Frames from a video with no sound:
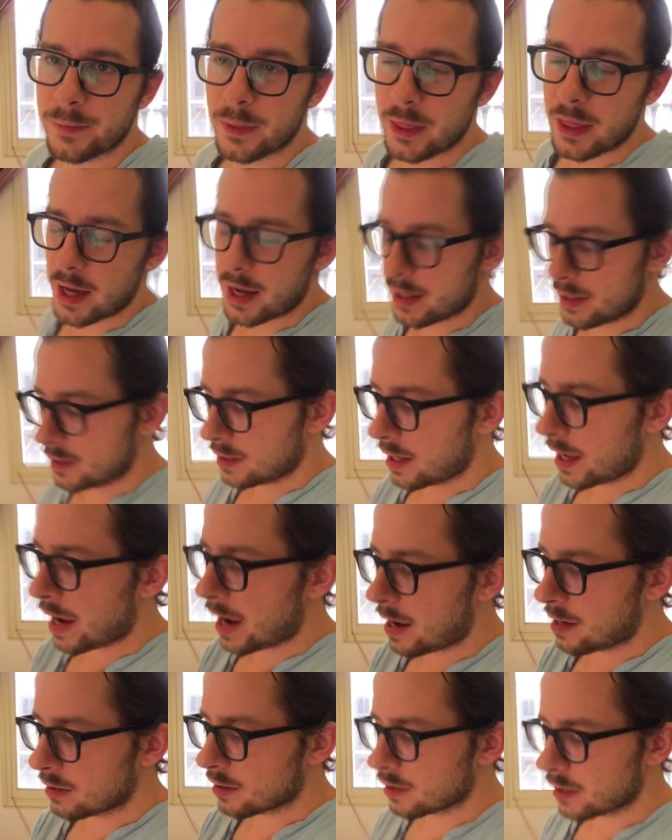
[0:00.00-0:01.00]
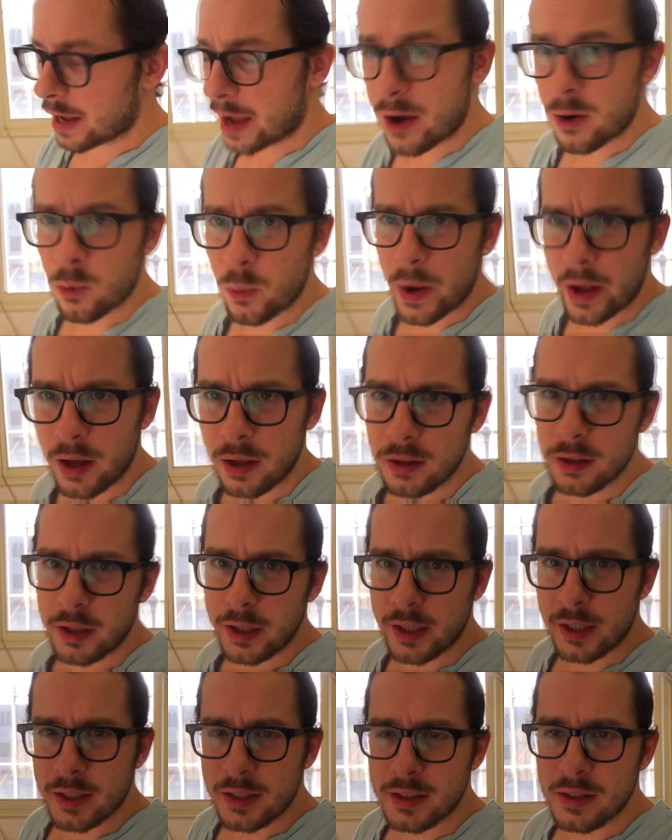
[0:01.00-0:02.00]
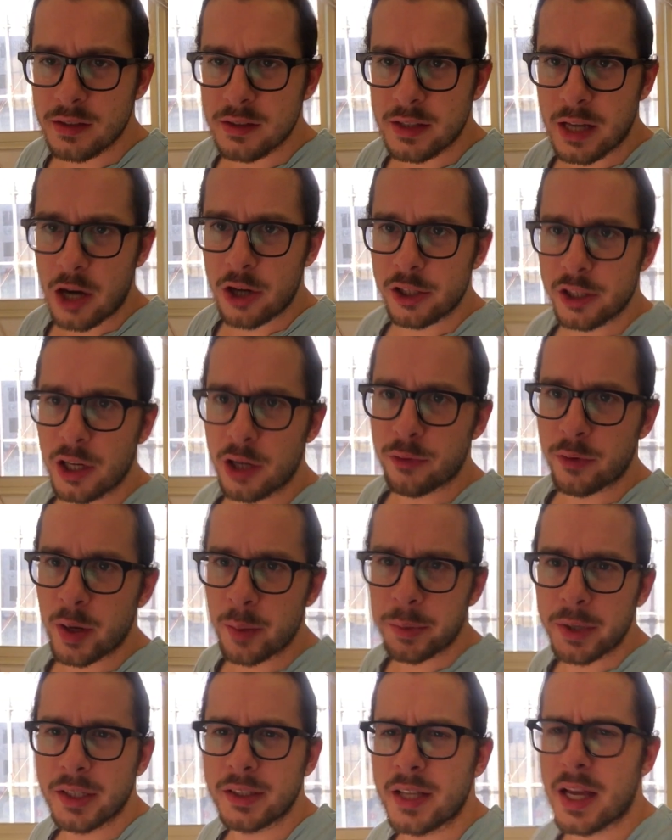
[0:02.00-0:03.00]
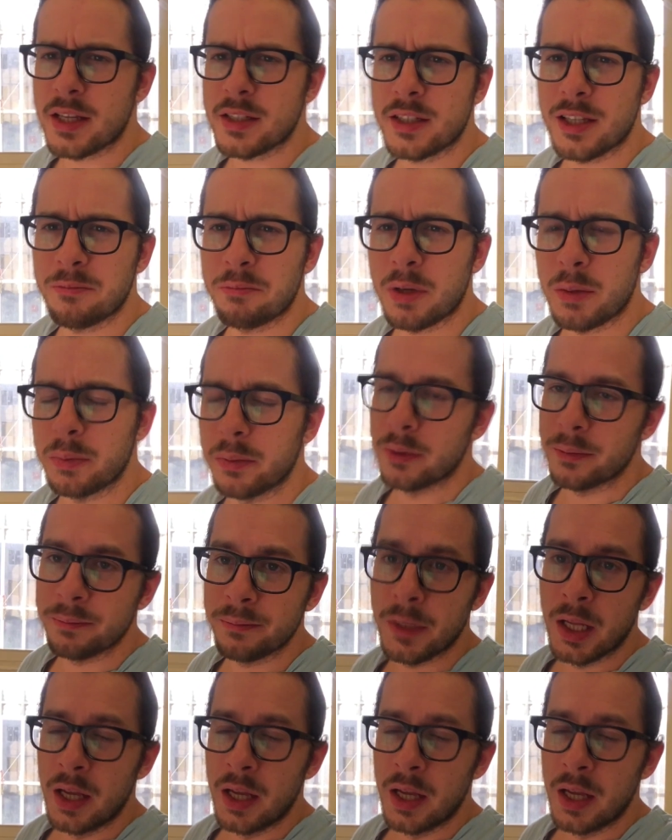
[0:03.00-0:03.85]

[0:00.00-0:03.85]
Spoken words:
that asked how well is Saudi Arabia testing people.